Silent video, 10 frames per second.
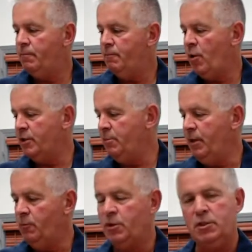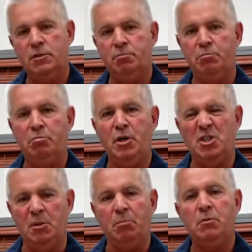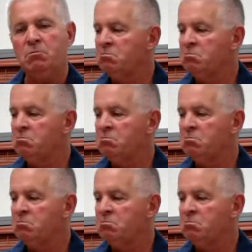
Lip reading: regimen, which is pretty simple.